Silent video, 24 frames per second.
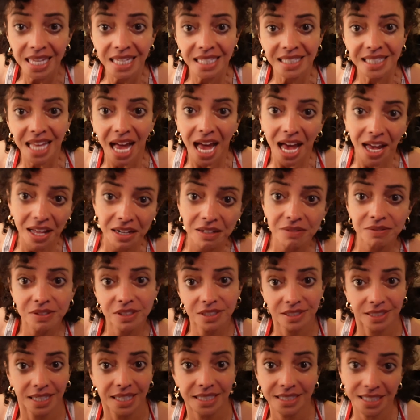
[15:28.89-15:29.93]
The
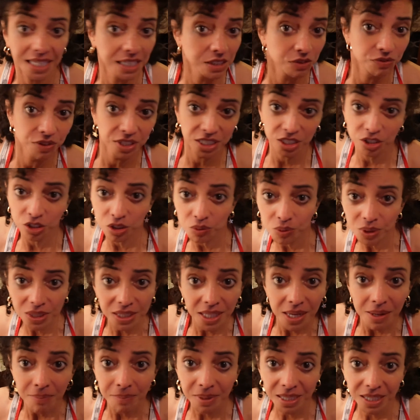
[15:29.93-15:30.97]
olives, it tastes really good with
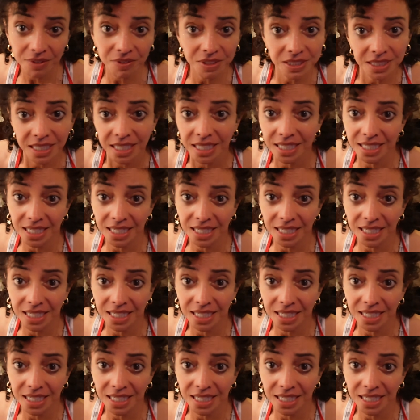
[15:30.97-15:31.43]
them and everything,